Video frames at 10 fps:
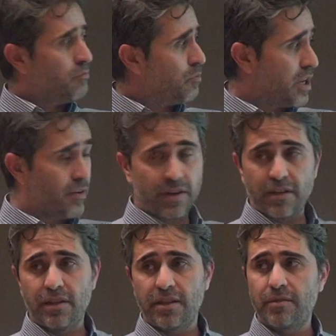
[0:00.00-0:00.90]
whatever
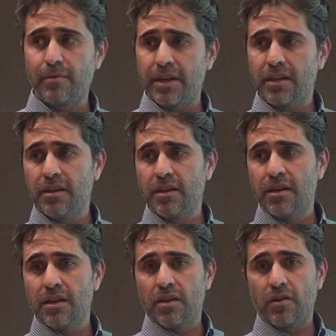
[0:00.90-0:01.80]
this is running,
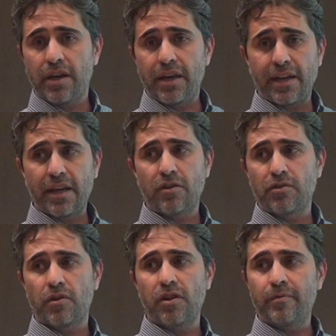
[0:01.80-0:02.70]
okay, and I
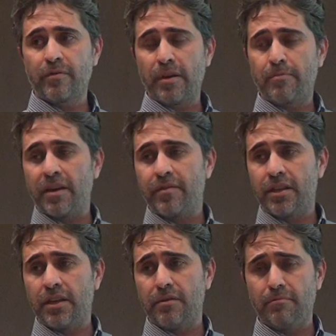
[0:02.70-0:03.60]
control it with my
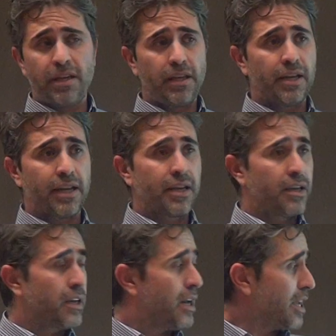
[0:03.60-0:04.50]
private key, meaning that
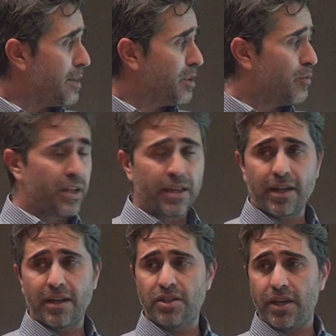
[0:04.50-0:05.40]
I am the one that
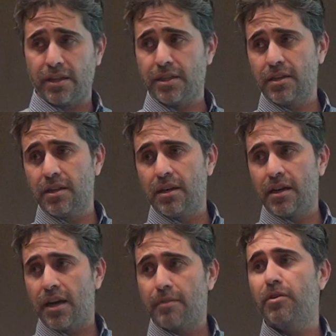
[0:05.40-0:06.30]
can change it
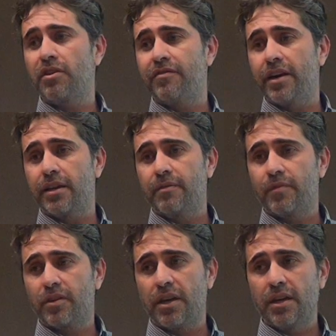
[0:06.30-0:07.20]
and modify it,
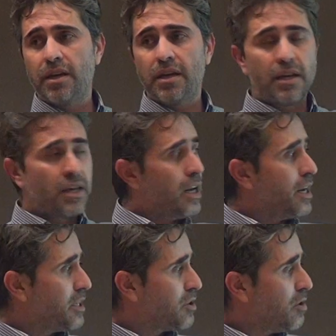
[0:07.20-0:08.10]
okay?
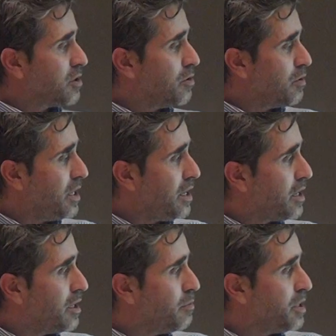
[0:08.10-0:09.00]
And it's also
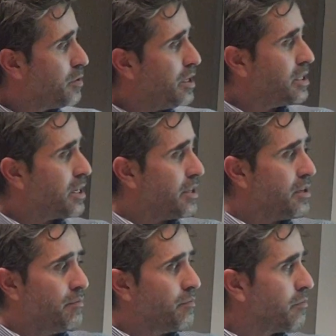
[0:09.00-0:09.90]
linked between each other